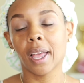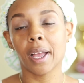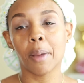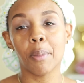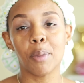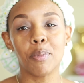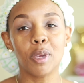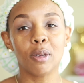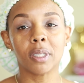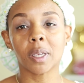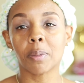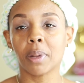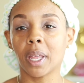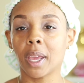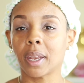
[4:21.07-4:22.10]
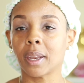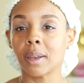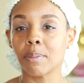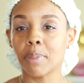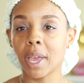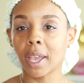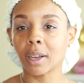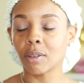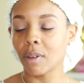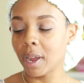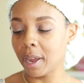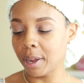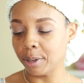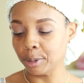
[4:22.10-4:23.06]
I got my music playing in the
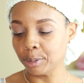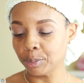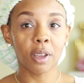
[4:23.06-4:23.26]
background.